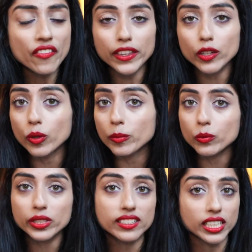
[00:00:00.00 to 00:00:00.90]
Their women
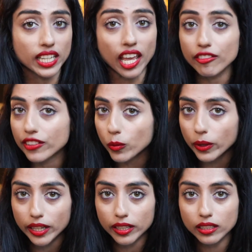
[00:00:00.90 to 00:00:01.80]
were seen
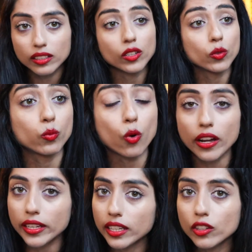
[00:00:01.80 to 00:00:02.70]
everywhere. They
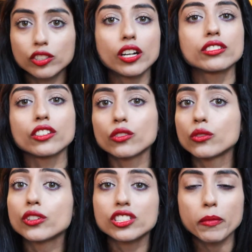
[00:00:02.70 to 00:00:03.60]
walking, crossing the
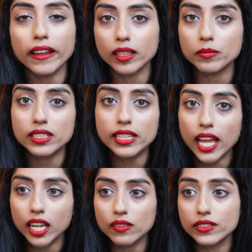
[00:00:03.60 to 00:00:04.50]
roads by
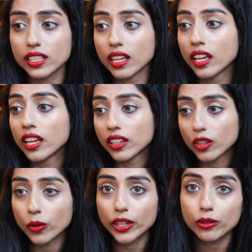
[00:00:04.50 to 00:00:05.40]
themselves,
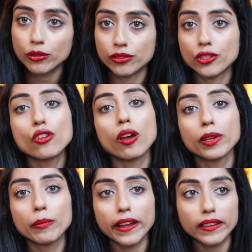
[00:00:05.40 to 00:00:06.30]
going grocery
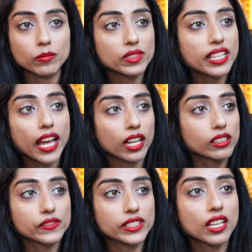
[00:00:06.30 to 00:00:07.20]
shopping by
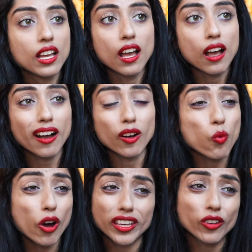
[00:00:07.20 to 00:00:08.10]
themselves,
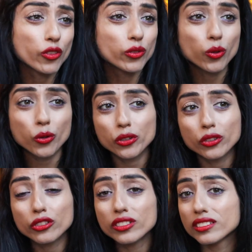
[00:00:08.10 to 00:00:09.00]
walking on the
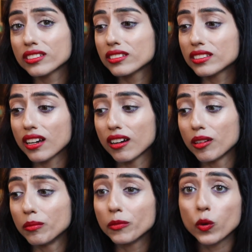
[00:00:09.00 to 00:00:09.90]
roads,
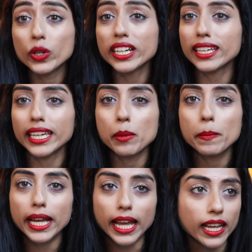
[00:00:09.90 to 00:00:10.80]
working in
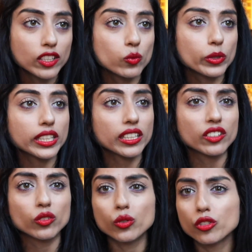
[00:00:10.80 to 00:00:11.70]
banks, working
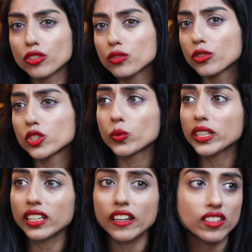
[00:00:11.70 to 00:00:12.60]
in grocery stores,
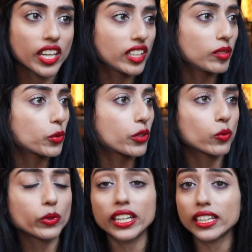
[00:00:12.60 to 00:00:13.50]
working at the
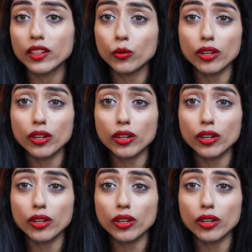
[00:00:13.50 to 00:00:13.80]
airport. Like